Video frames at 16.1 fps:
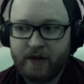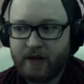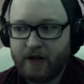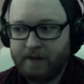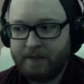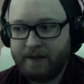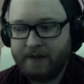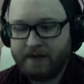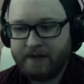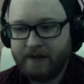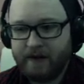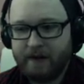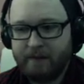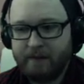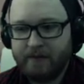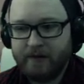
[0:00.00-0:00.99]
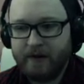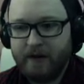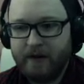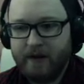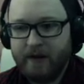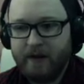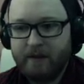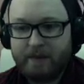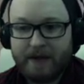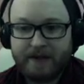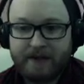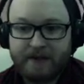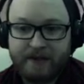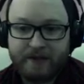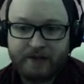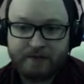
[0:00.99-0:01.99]
a couple of times,
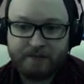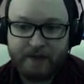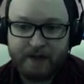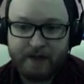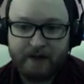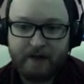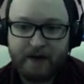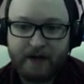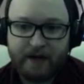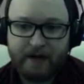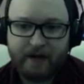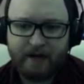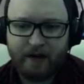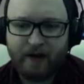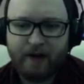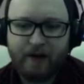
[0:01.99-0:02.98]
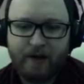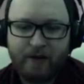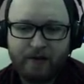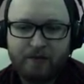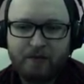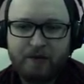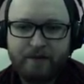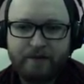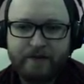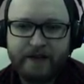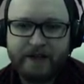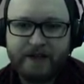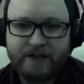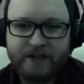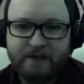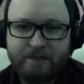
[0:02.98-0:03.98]
basically just being like, "Are all of the
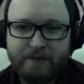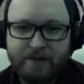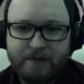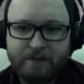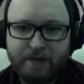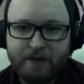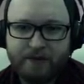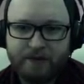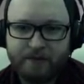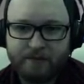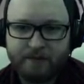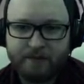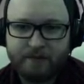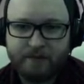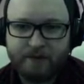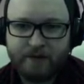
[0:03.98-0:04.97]
achievements possible?"